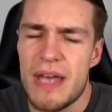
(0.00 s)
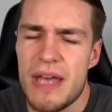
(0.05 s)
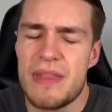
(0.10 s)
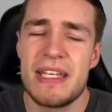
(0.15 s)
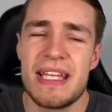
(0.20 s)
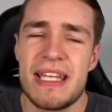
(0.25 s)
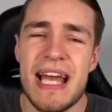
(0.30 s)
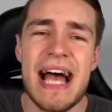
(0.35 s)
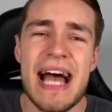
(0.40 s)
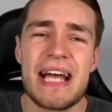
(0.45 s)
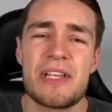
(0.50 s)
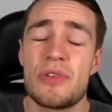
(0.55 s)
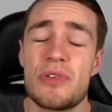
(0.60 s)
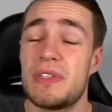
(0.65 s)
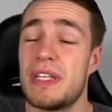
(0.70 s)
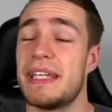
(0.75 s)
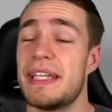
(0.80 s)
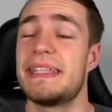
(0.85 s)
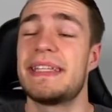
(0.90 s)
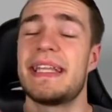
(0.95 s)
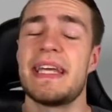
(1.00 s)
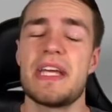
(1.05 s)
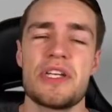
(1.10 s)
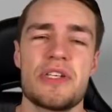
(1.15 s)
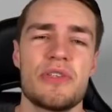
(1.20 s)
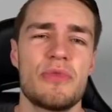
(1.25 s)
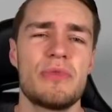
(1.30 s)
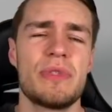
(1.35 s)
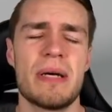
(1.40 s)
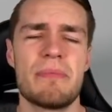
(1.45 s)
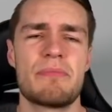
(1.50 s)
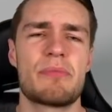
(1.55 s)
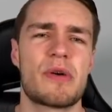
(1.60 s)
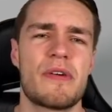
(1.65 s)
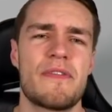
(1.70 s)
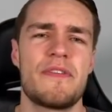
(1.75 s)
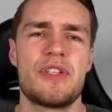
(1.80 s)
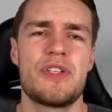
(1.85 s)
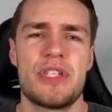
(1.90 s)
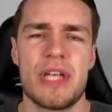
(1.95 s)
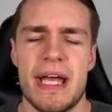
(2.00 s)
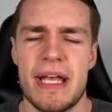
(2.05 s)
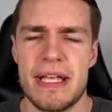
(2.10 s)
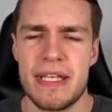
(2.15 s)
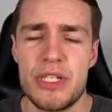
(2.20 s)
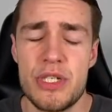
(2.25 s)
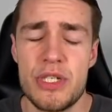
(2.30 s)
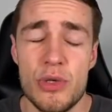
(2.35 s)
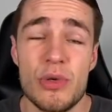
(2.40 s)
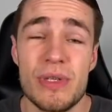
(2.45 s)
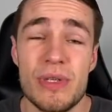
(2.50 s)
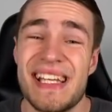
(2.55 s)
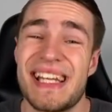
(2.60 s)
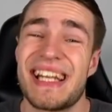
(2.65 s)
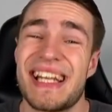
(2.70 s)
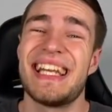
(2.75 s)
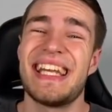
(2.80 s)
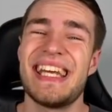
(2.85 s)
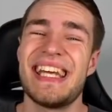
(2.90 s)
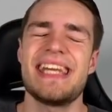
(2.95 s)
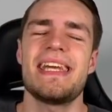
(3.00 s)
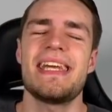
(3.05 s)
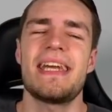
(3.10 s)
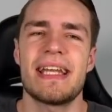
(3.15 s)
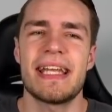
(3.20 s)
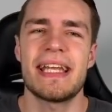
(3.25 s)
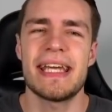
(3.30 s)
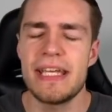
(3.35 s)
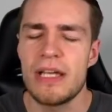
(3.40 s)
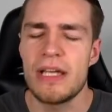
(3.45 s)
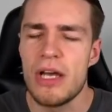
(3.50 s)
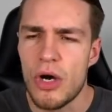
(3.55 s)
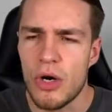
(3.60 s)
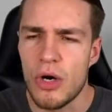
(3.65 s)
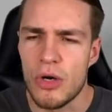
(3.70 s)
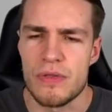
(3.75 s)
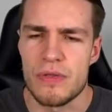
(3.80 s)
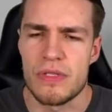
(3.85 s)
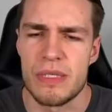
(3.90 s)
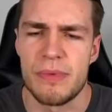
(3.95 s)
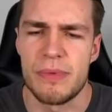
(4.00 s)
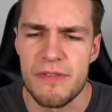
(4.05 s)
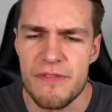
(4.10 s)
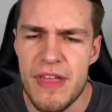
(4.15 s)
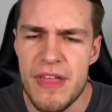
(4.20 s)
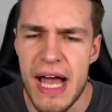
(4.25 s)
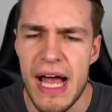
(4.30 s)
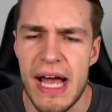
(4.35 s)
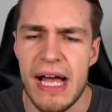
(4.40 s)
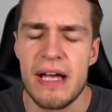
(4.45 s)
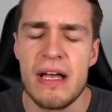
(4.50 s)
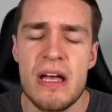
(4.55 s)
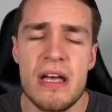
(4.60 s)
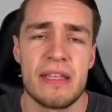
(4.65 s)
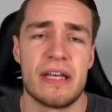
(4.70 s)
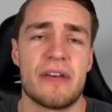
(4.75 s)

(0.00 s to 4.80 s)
and then add on the additional number of shares shorted legally on top of that.